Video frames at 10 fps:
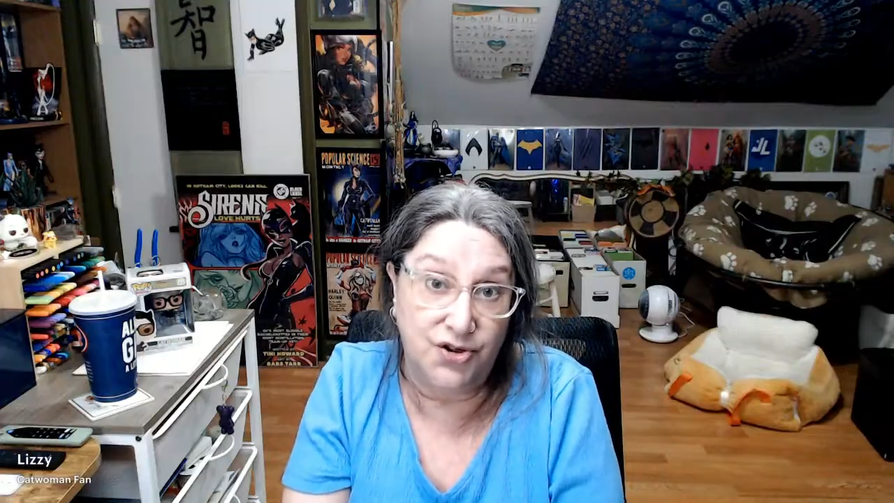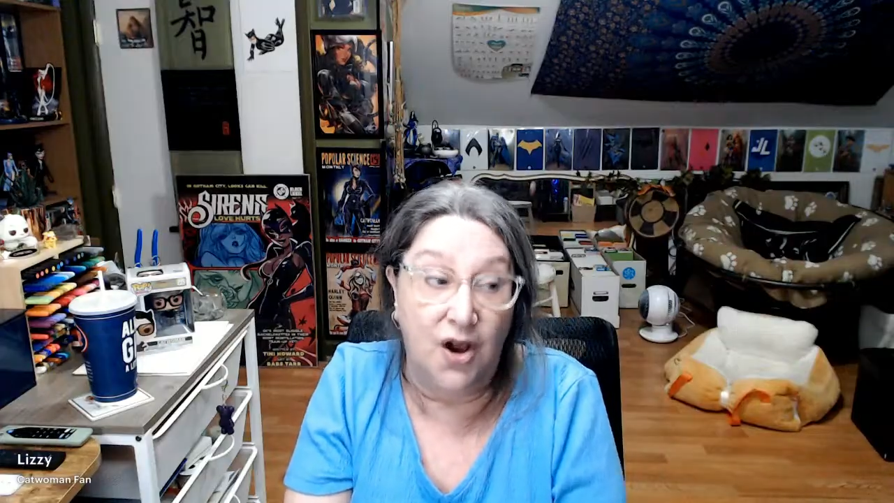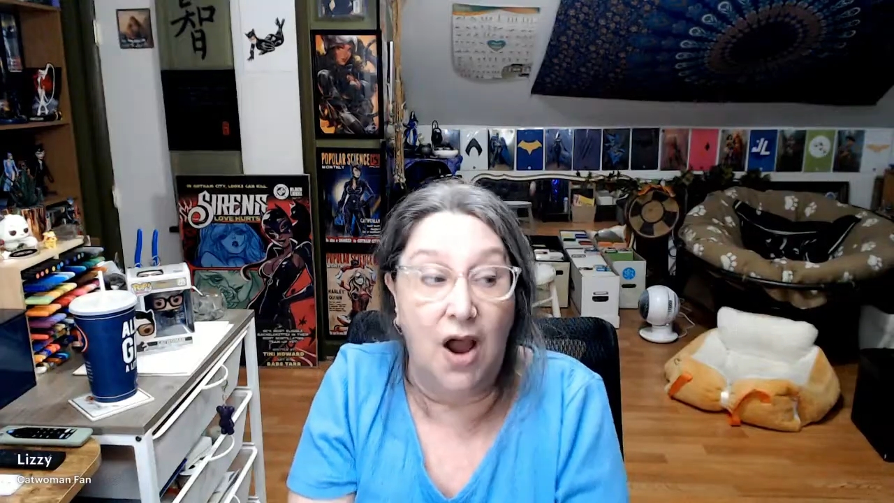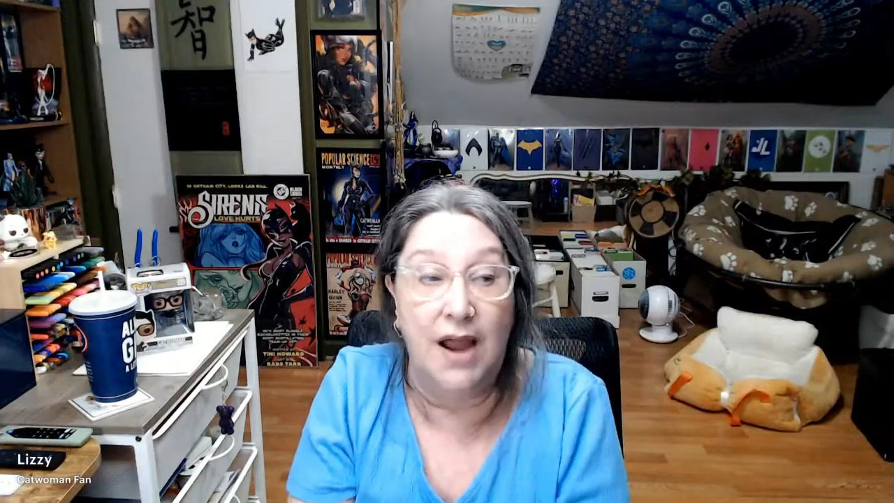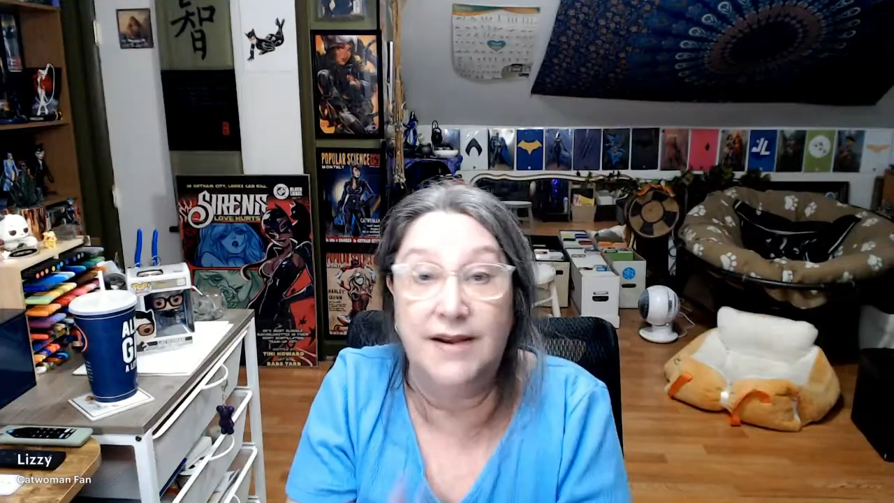
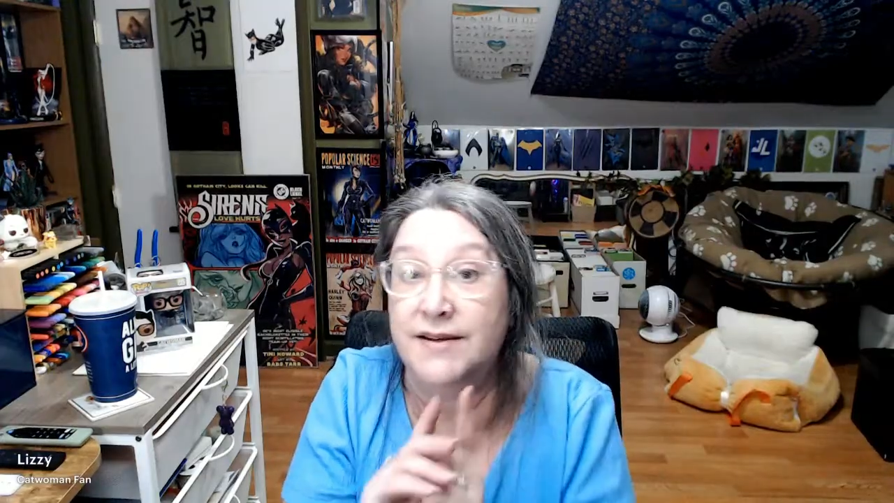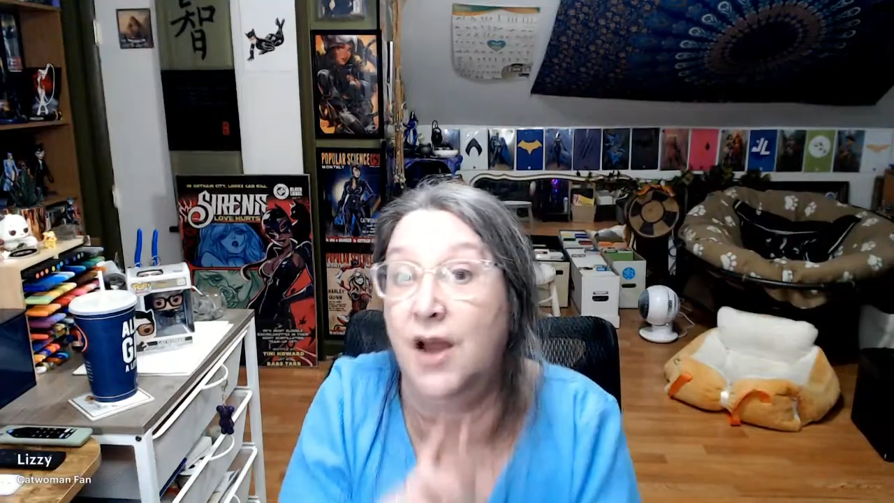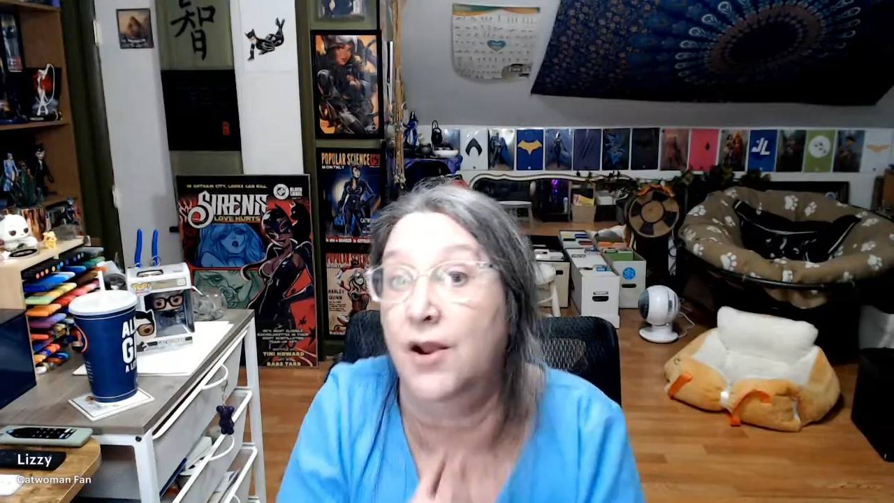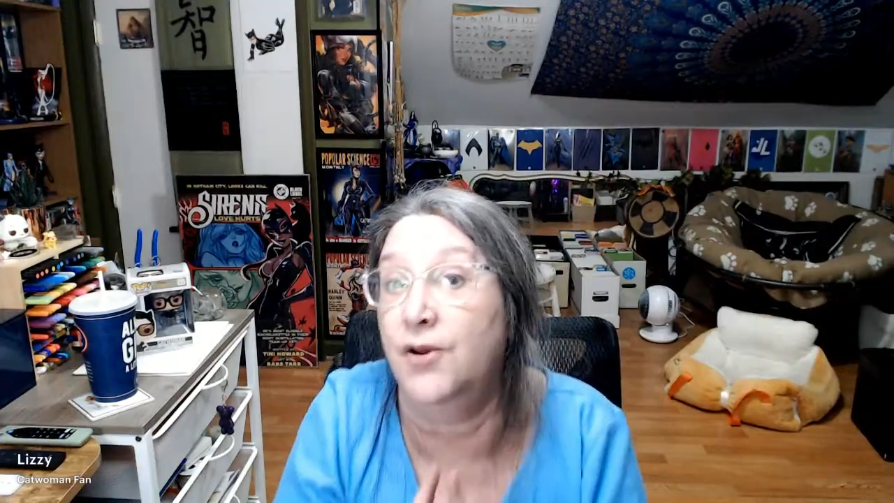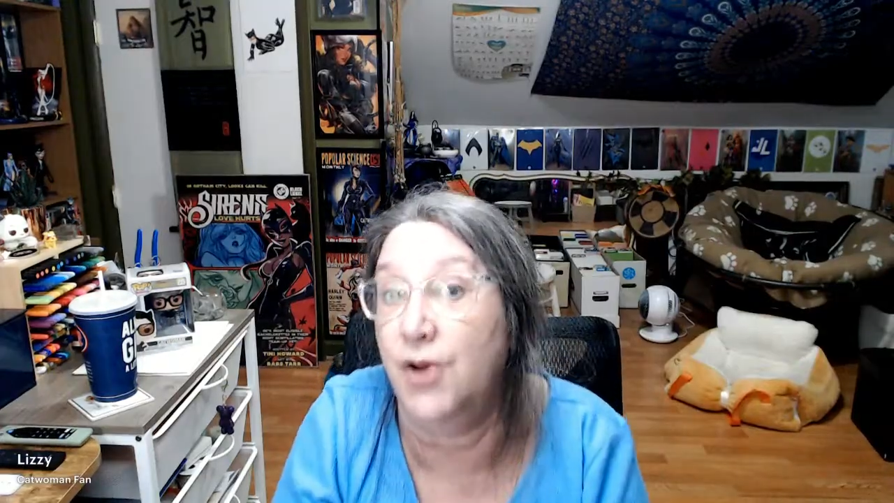Now, I did
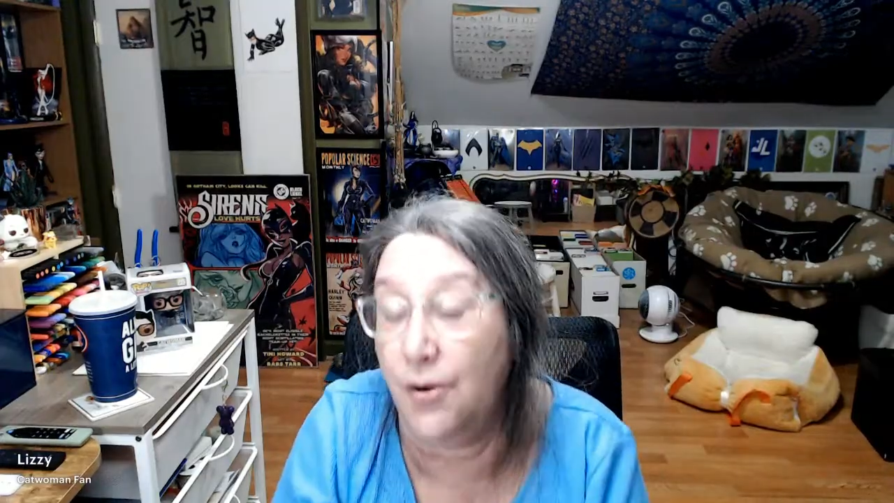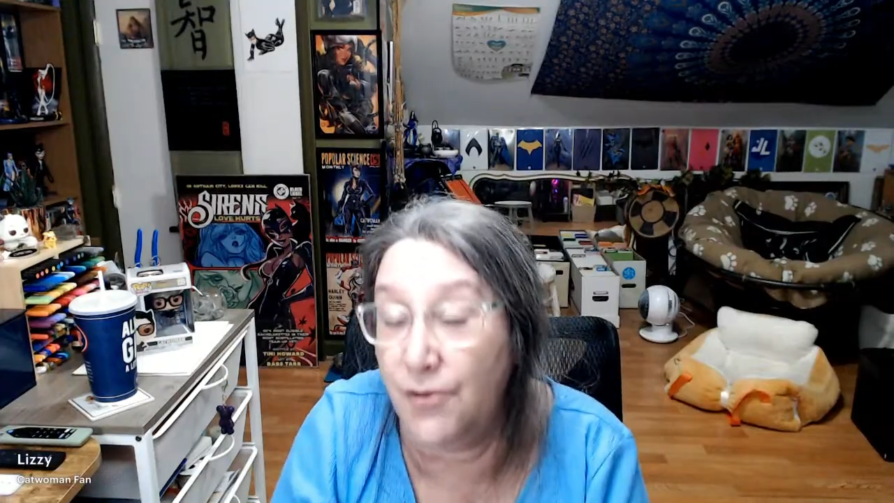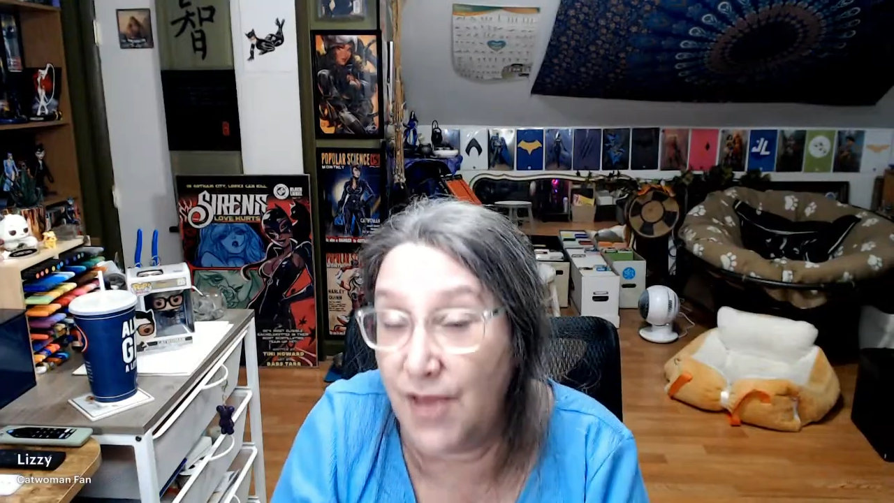not know